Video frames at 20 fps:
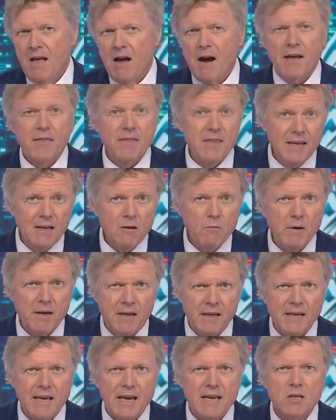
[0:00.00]
I think we
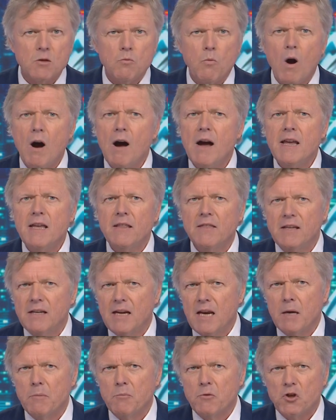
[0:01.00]
can guess why, and the
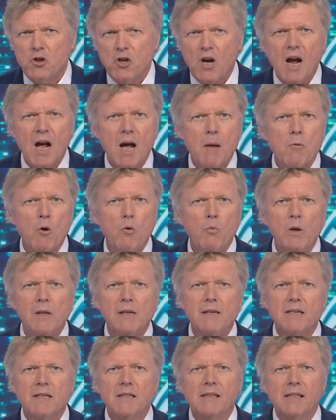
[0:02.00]
names Sharma,
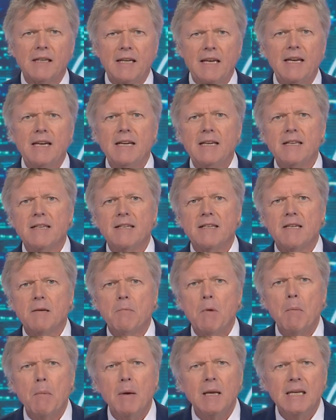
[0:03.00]
Wilson, Kean,
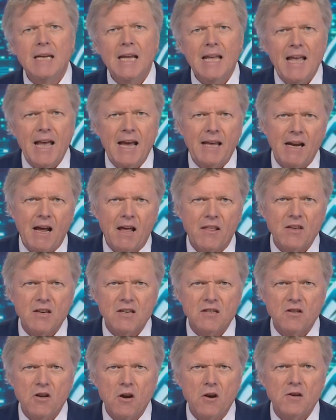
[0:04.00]
Zimmerman, and
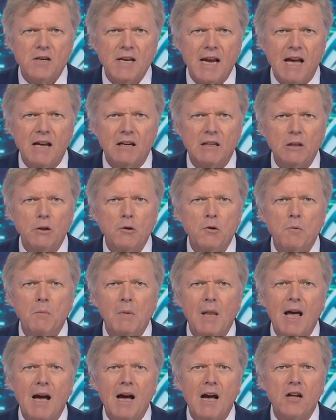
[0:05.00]
others no doubt loom
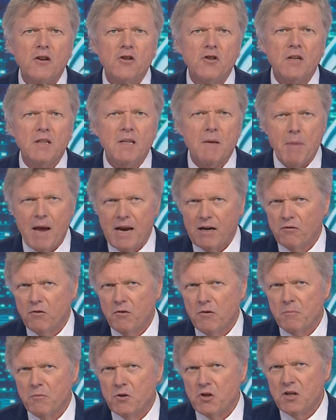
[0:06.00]
large in the
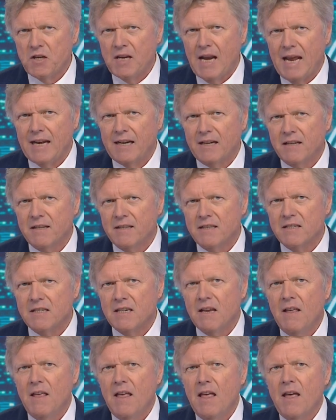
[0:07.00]
backroom
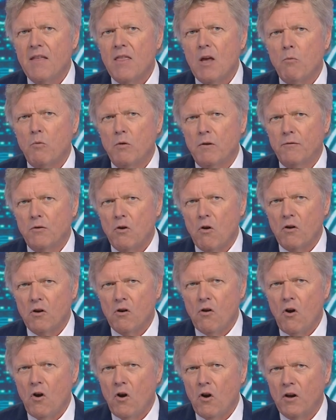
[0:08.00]
shenanigans that would have gone
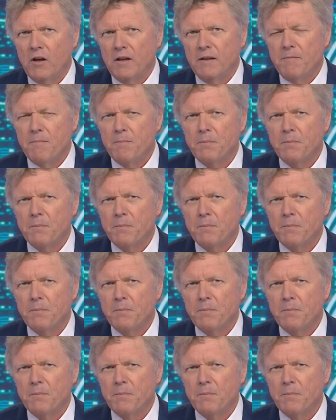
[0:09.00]
on.